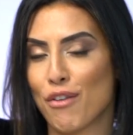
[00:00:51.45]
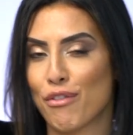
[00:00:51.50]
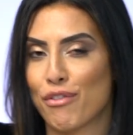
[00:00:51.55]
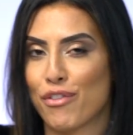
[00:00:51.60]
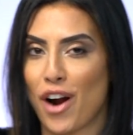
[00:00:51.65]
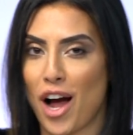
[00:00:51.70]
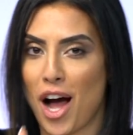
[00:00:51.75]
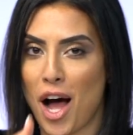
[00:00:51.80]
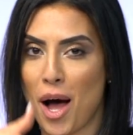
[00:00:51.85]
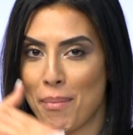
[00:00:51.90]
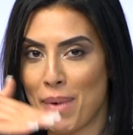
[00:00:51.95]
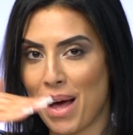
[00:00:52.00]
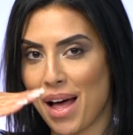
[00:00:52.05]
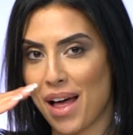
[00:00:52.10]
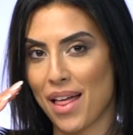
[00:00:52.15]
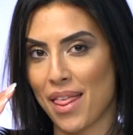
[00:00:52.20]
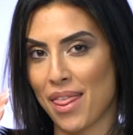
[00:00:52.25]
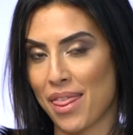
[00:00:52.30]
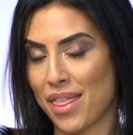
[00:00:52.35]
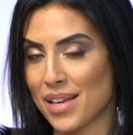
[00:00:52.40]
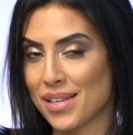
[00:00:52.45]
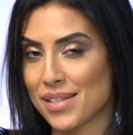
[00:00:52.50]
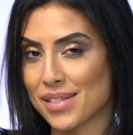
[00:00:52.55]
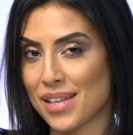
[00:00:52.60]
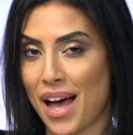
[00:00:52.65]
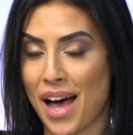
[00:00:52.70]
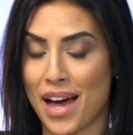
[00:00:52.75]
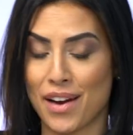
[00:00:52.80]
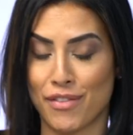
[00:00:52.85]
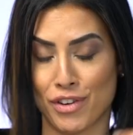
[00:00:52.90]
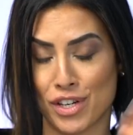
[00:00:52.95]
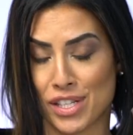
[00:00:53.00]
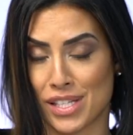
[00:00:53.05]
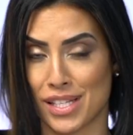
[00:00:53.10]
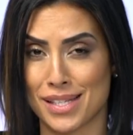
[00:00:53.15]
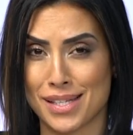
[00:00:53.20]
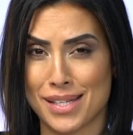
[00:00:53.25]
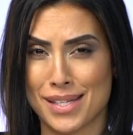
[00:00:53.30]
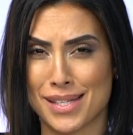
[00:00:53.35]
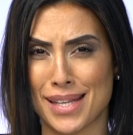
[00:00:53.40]
from this side
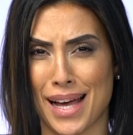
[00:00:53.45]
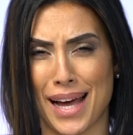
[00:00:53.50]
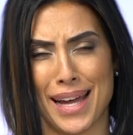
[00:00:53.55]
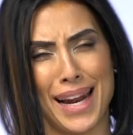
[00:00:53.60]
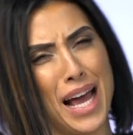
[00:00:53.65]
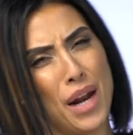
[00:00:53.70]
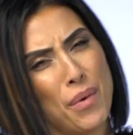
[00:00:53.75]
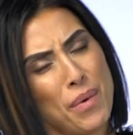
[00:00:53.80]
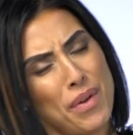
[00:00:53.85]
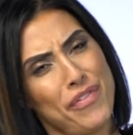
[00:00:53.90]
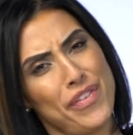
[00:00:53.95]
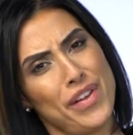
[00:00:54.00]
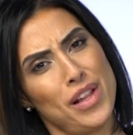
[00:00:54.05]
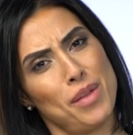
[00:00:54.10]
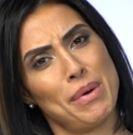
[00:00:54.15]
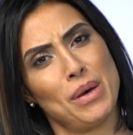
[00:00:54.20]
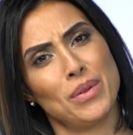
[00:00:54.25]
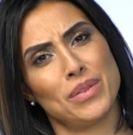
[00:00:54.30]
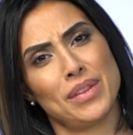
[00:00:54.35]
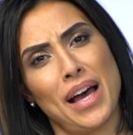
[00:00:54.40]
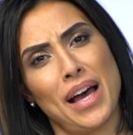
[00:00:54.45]
versus this side. How do we feel about